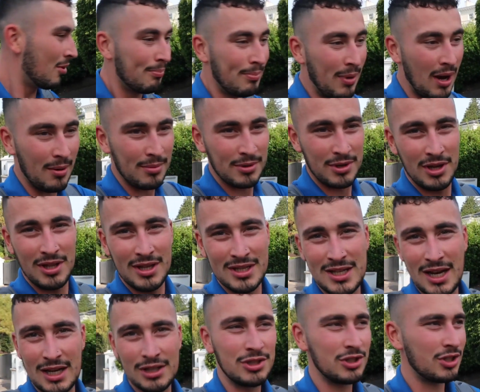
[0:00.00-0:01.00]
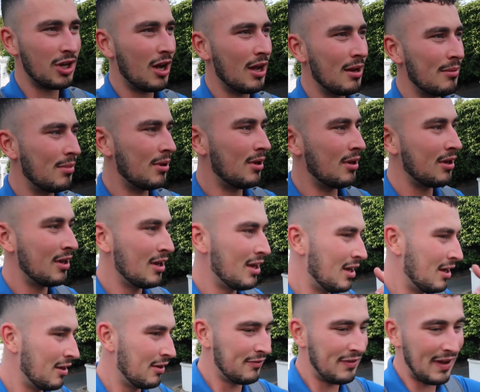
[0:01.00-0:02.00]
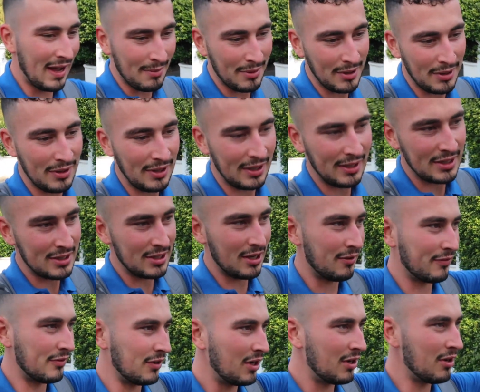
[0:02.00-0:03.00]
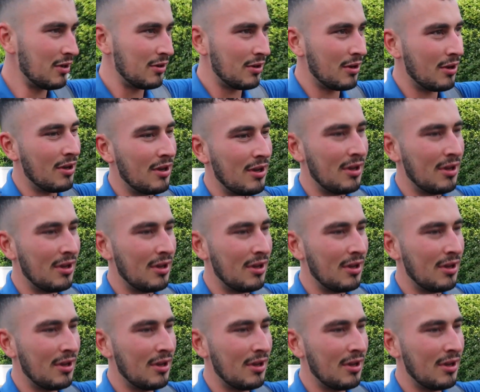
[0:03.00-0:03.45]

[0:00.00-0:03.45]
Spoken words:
Barbecue this lunchtime, family thing this afternoon,